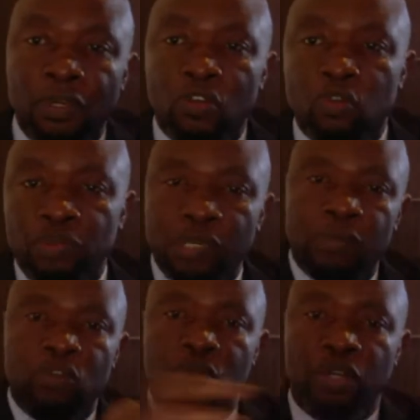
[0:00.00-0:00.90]
to be
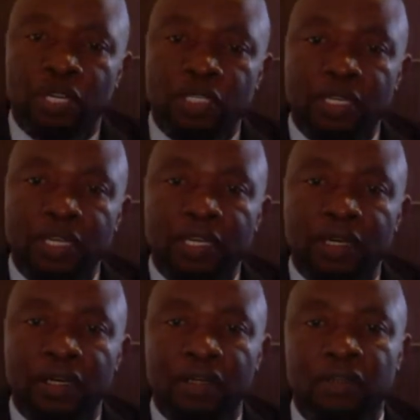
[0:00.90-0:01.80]
able to create a
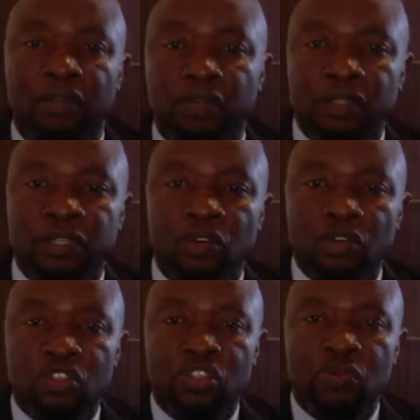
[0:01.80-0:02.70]
link and a
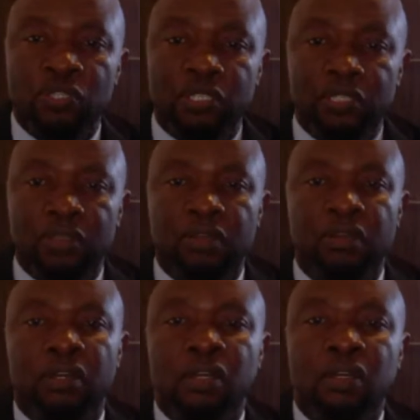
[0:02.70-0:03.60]
continuity
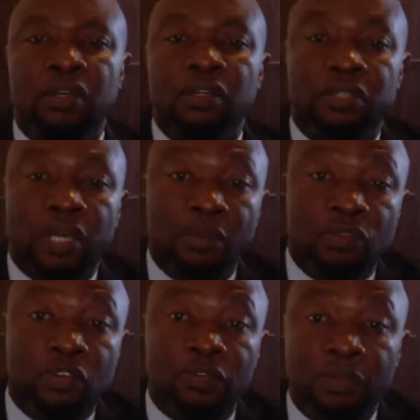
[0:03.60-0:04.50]
in
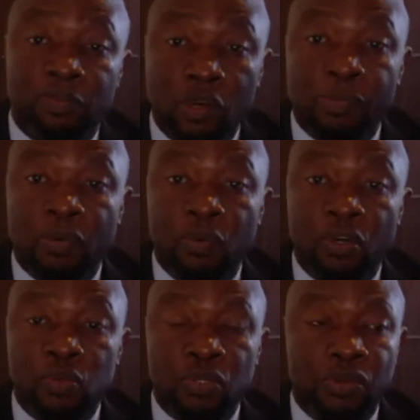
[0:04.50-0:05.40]
terms of absorbing
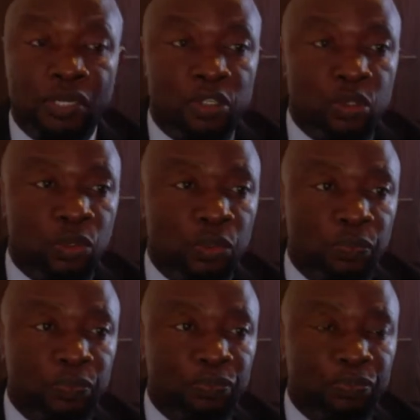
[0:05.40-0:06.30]
what we're going to do.
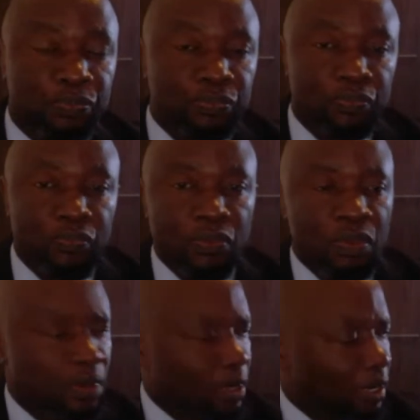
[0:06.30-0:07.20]

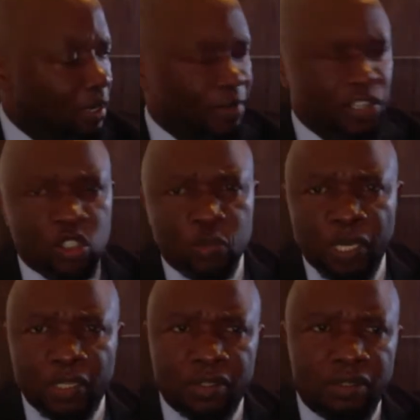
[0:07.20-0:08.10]
In
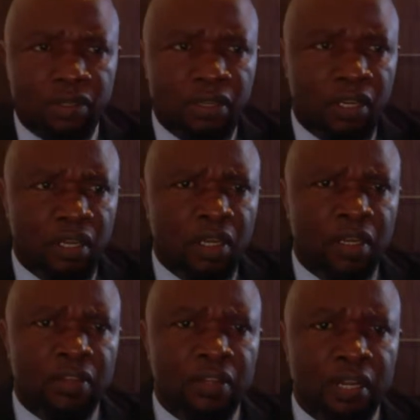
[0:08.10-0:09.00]
retrospect,
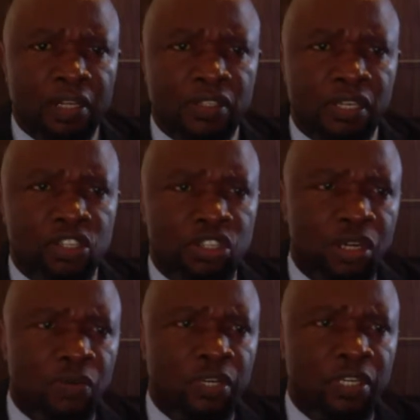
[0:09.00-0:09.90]
in the last
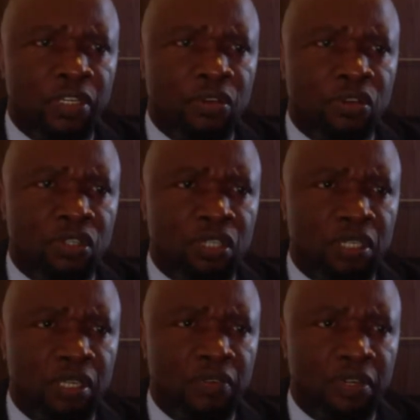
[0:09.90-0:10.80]
lecture, we did
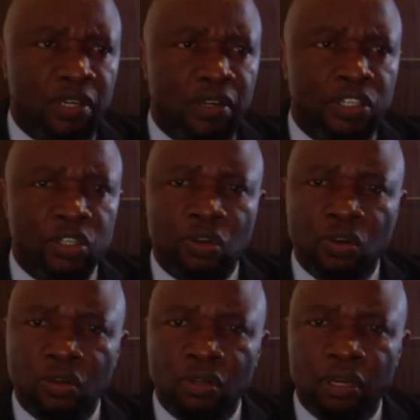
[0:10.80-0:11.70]
consider very
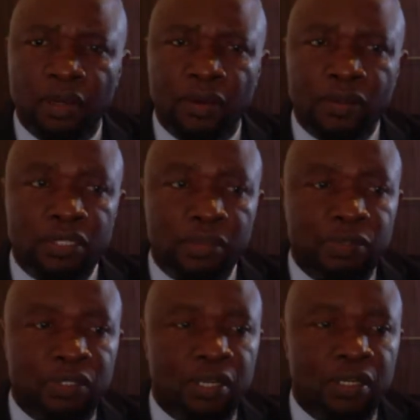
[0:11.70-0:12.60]
critical
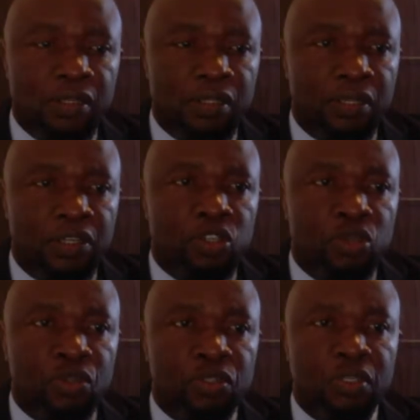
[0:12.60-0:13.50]
concepts and
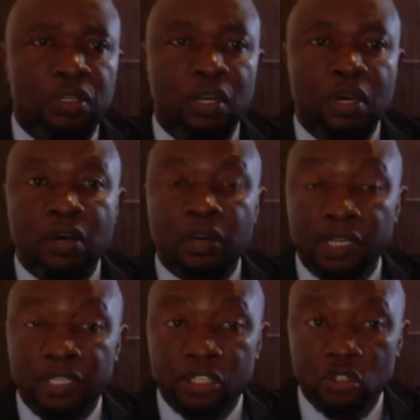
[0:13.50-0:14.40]
issues
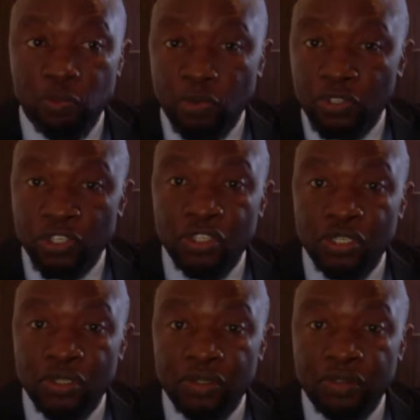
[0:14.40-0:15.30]
relating to
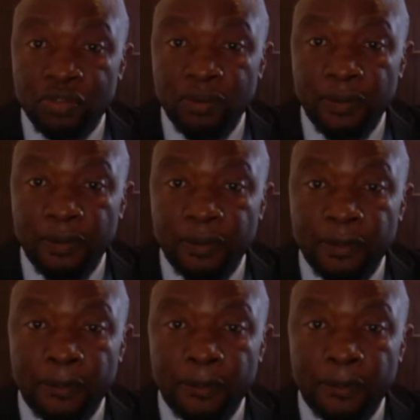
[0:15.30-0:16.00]
procedures and